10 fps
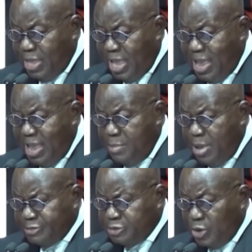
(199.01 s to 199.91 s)
above the
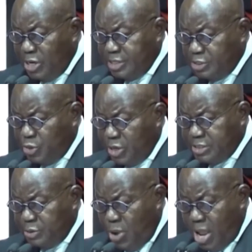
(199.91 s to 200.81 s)
IMF's
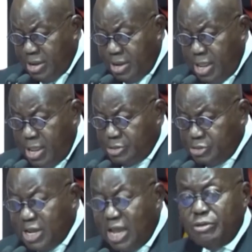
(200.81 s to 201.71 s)

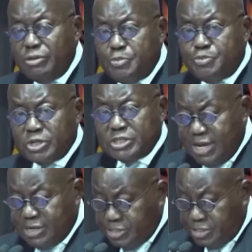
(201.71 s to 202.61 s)
2021 January
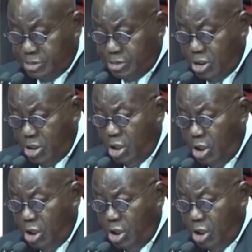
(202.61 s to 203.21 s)
projection